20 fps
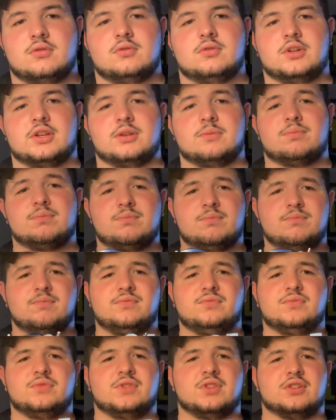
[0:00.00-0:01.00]
like,
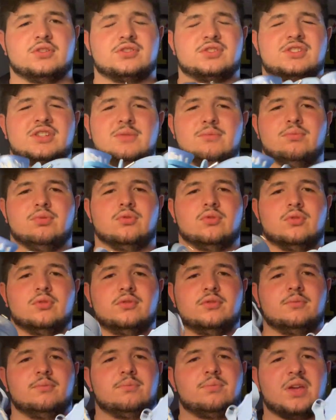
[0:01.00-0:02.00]
they're simple,
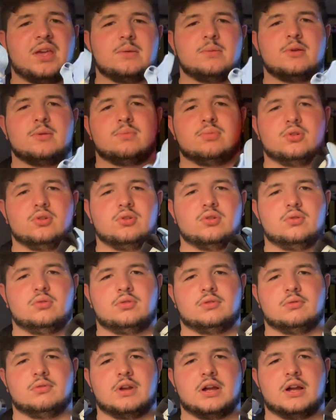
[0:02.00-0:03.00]
baby blue
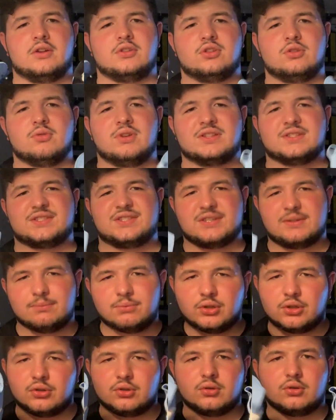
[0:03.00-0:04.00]
throughout, UNC
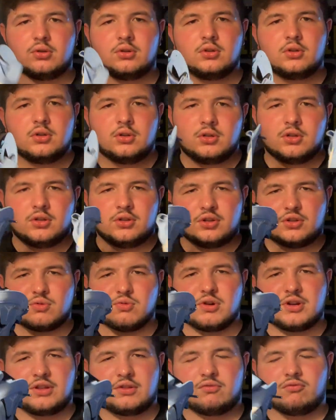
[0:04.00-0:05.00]
blue,
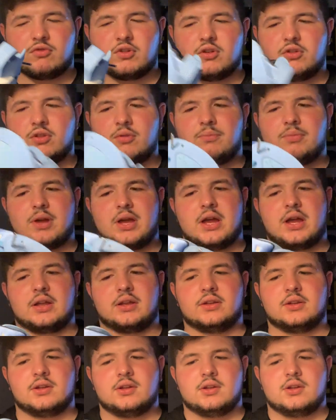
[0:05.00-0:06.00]
23 on the
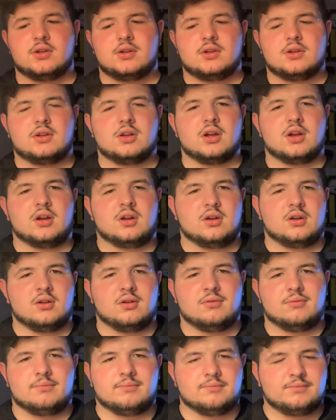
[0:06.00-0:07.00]
bag.
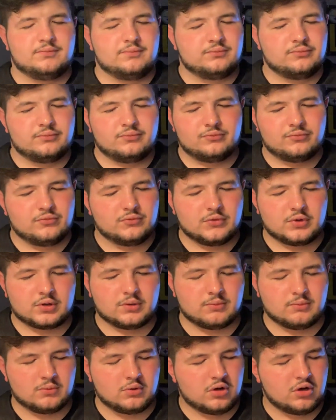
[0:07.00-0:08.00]
Um,
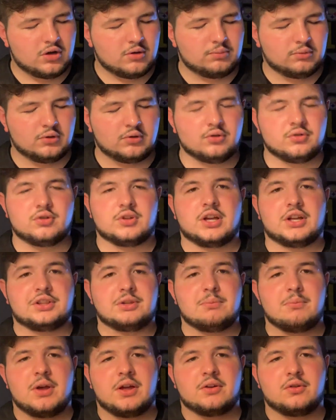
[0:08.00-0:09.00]
all blue, you got
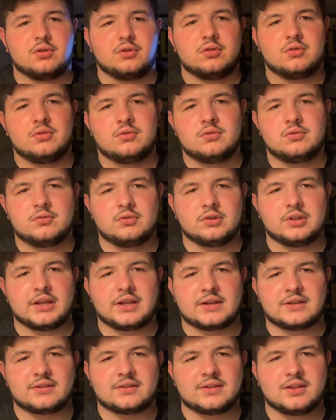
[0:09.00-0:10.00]
the metal
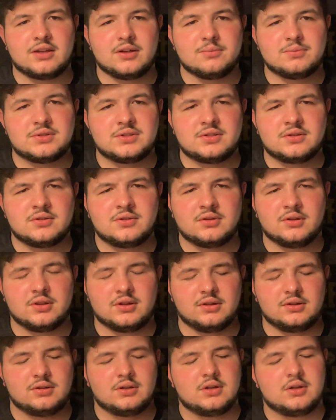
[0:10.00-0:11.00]
lace tips.
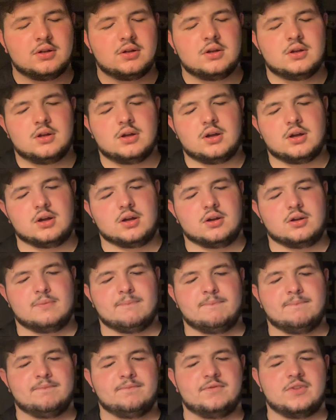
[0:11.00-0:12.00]

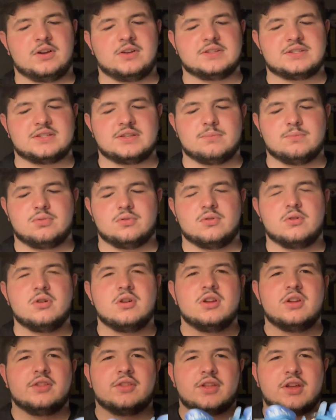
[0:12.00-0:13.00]
Um, very simple.
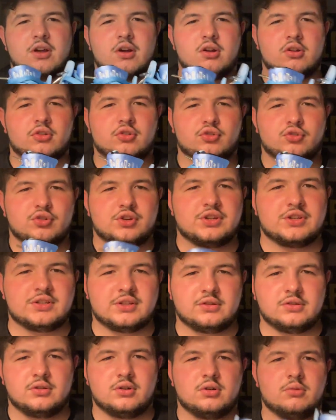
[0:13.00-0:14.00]
They are creased
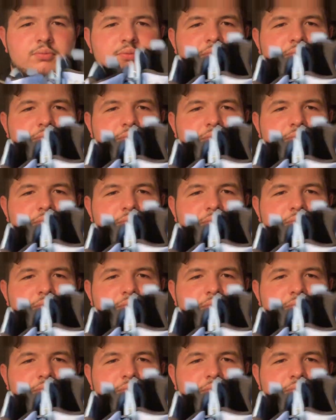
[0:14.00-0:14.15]
a little